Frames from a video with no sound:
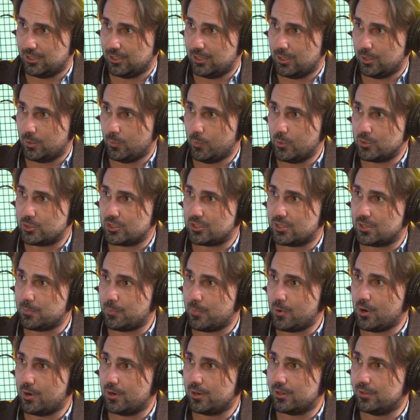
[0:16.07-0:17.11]
which is the
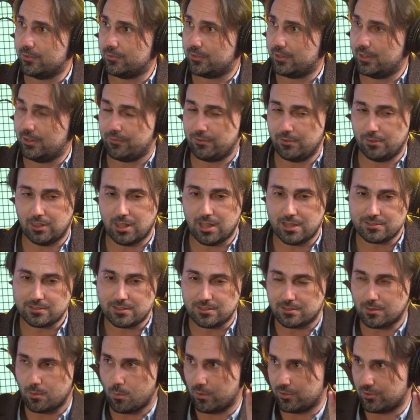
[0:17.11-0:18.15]
part of, if you lust
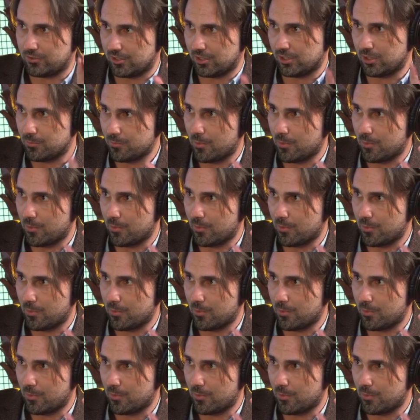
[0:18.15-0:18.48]
is a single